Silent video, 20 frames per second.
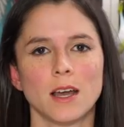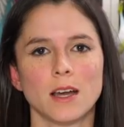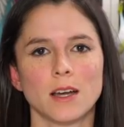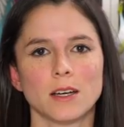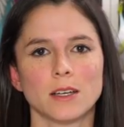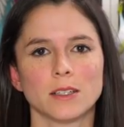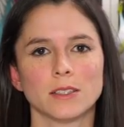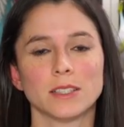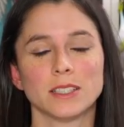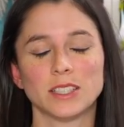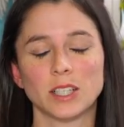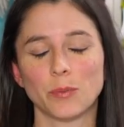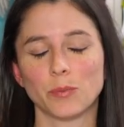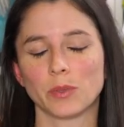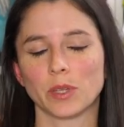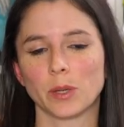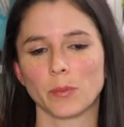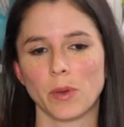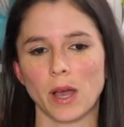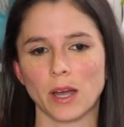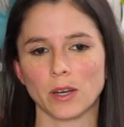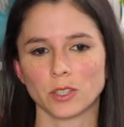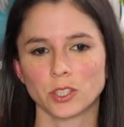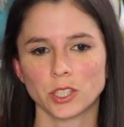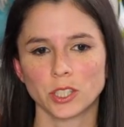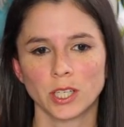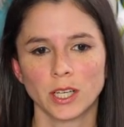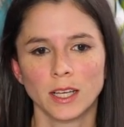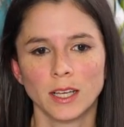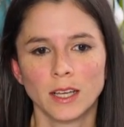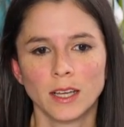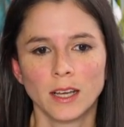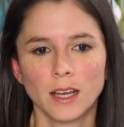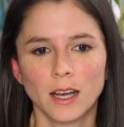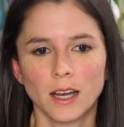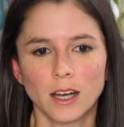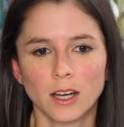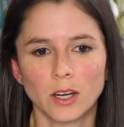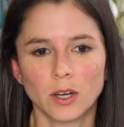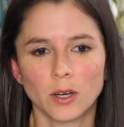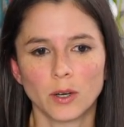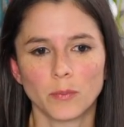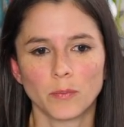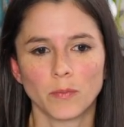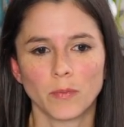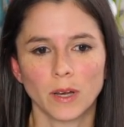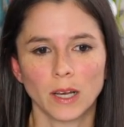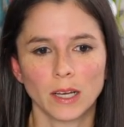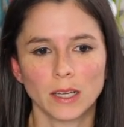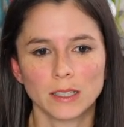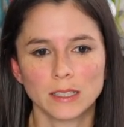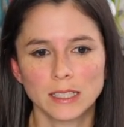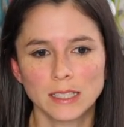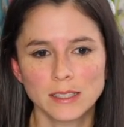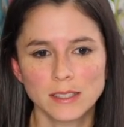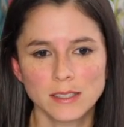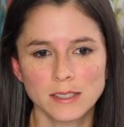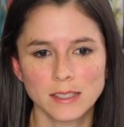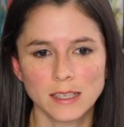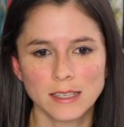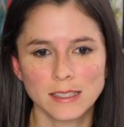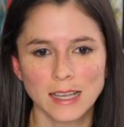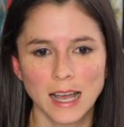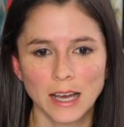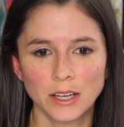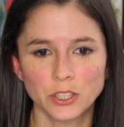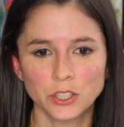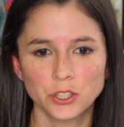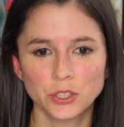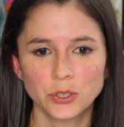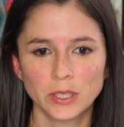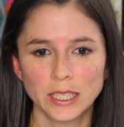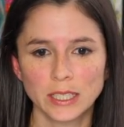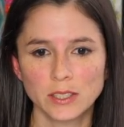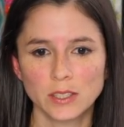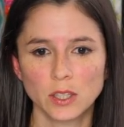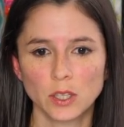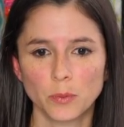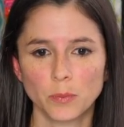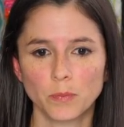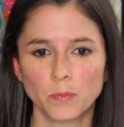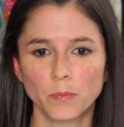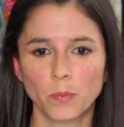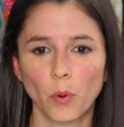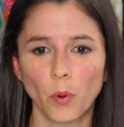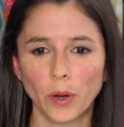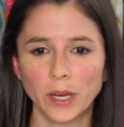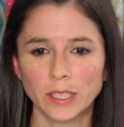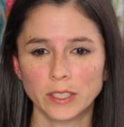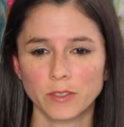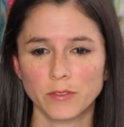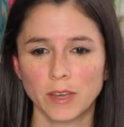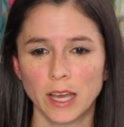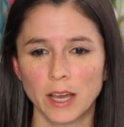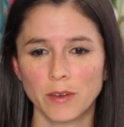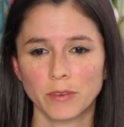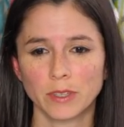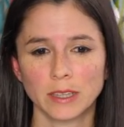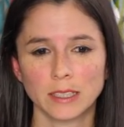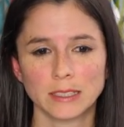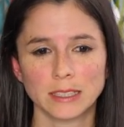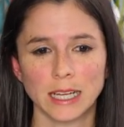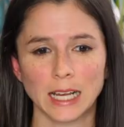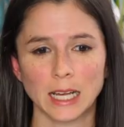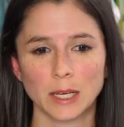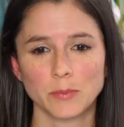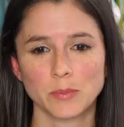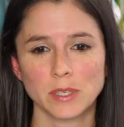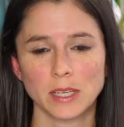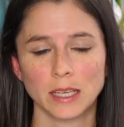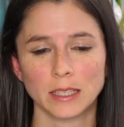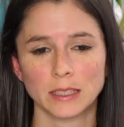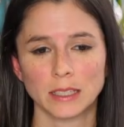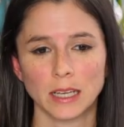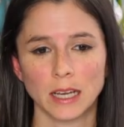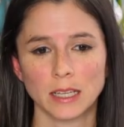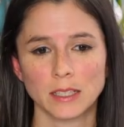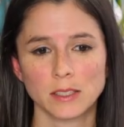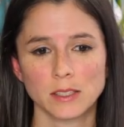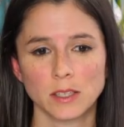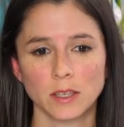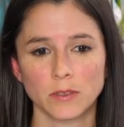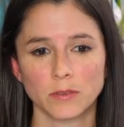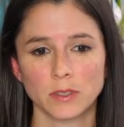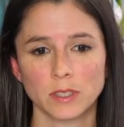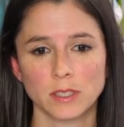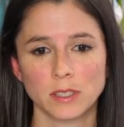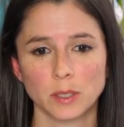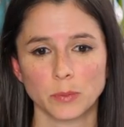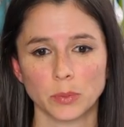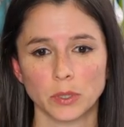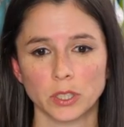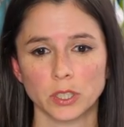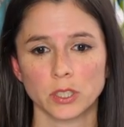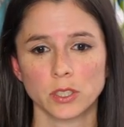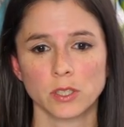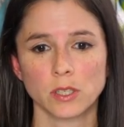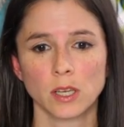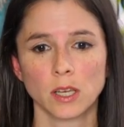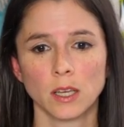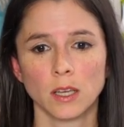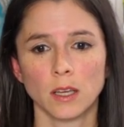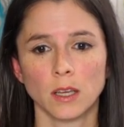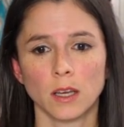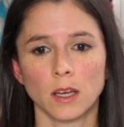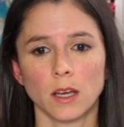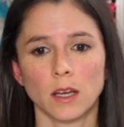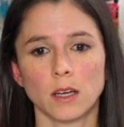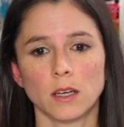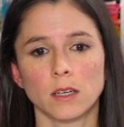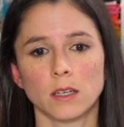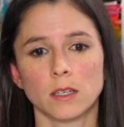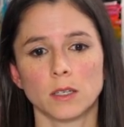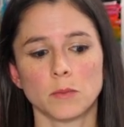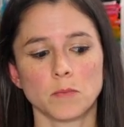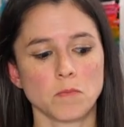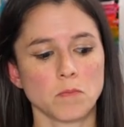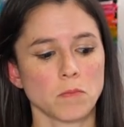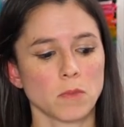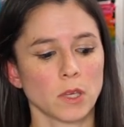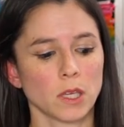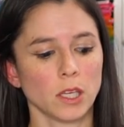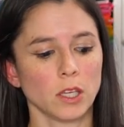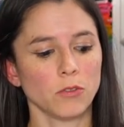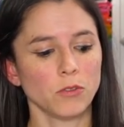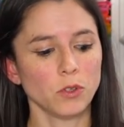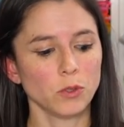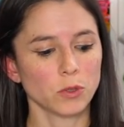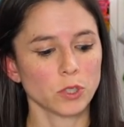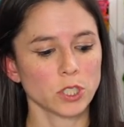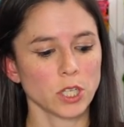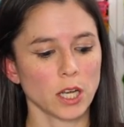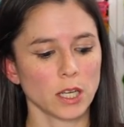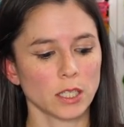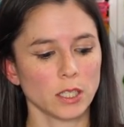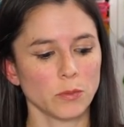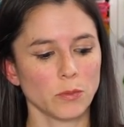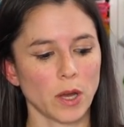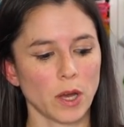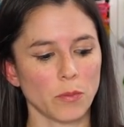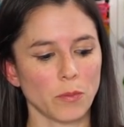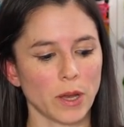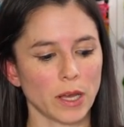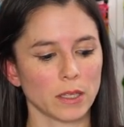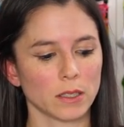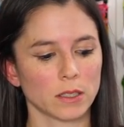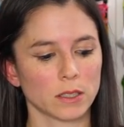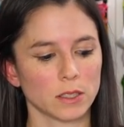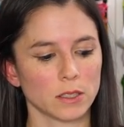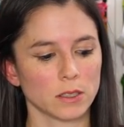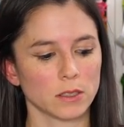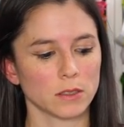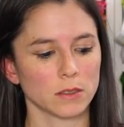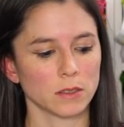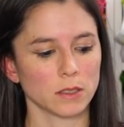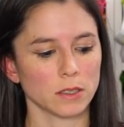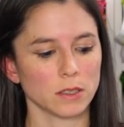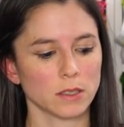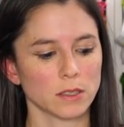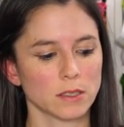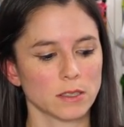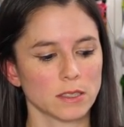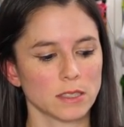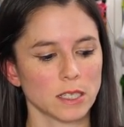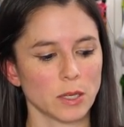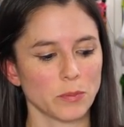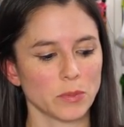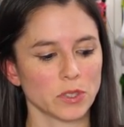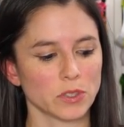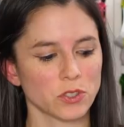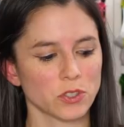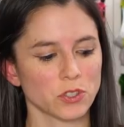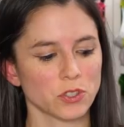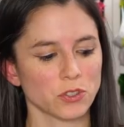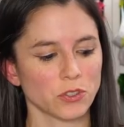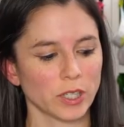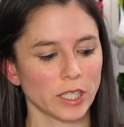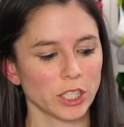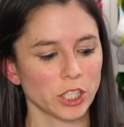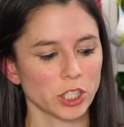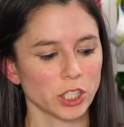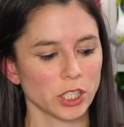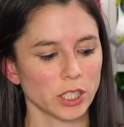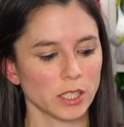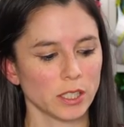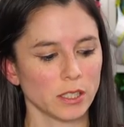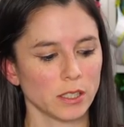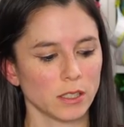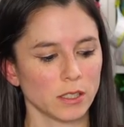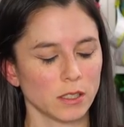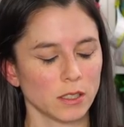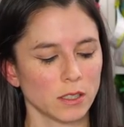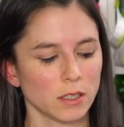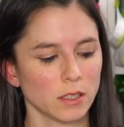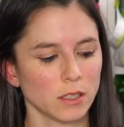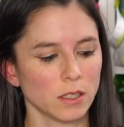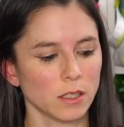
uh, the dumpling pouch. Um, Lisa says, How did you get to the point of having the tabs at the ends of the zippers. Um, if you were talking about my little demonstration,